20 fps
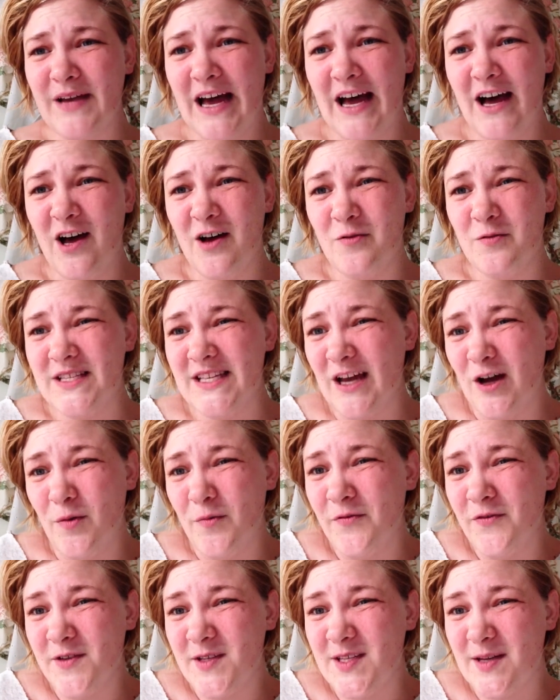was
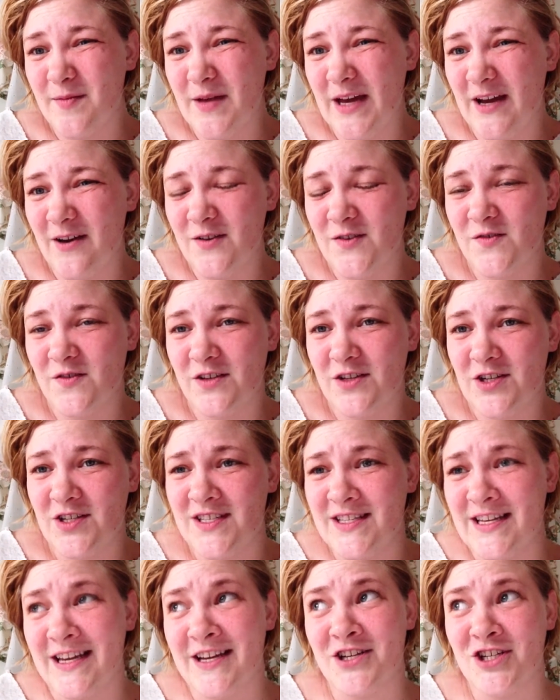helpful somehow. It's really
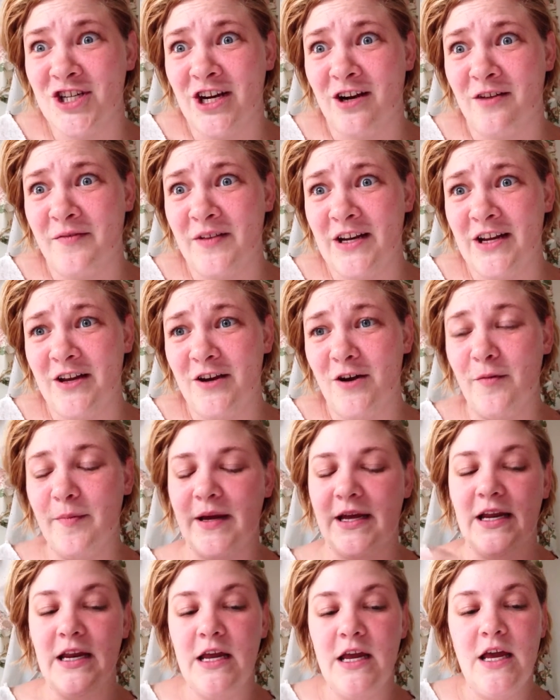just like a share video,
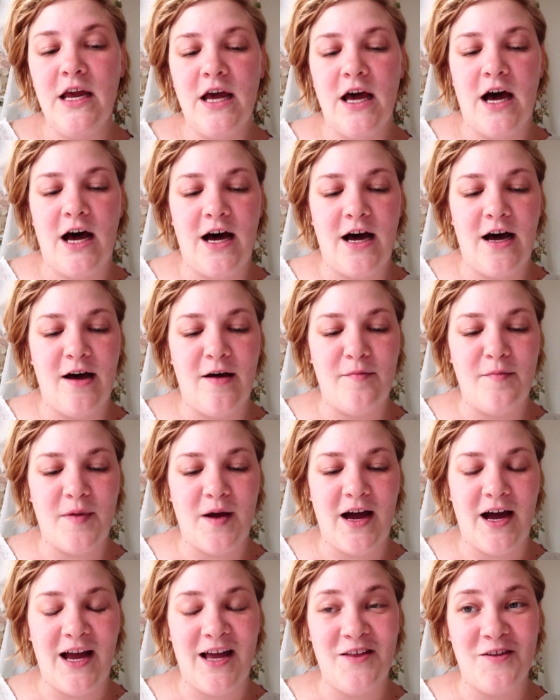but
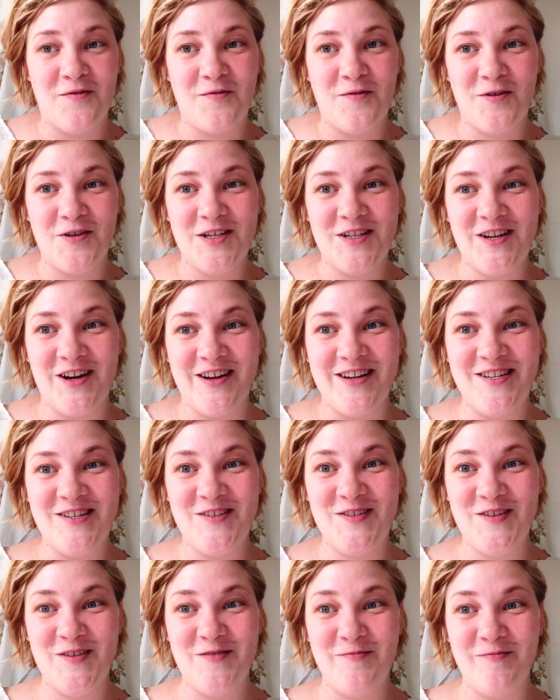I look forward to talking to you
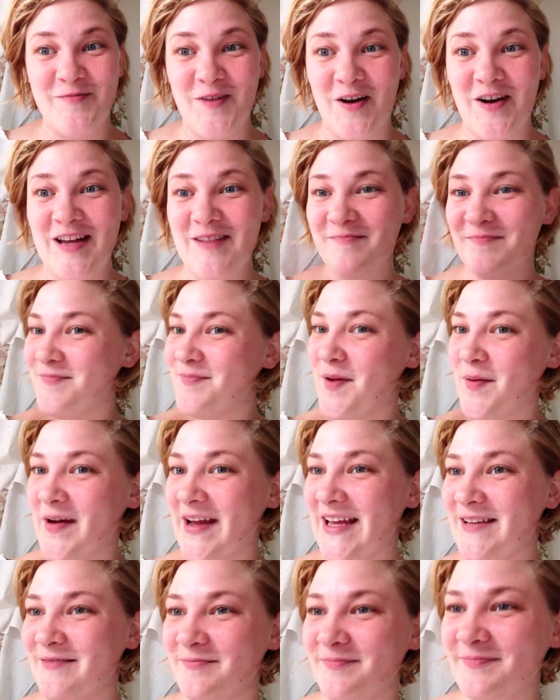soon. All right,
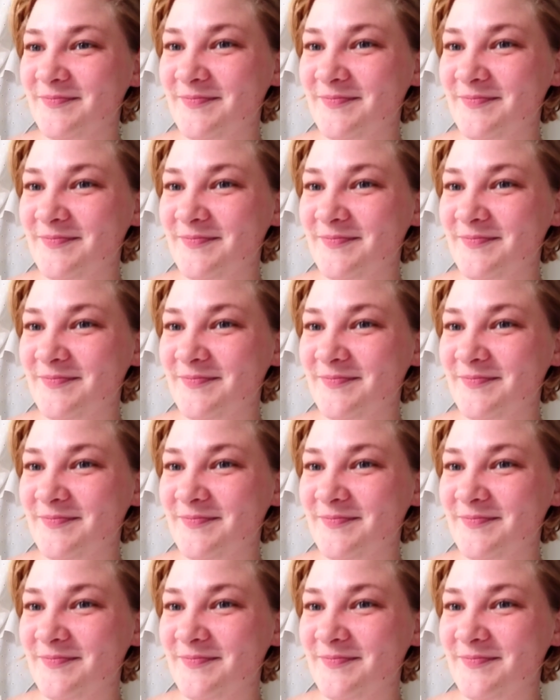bye-bye.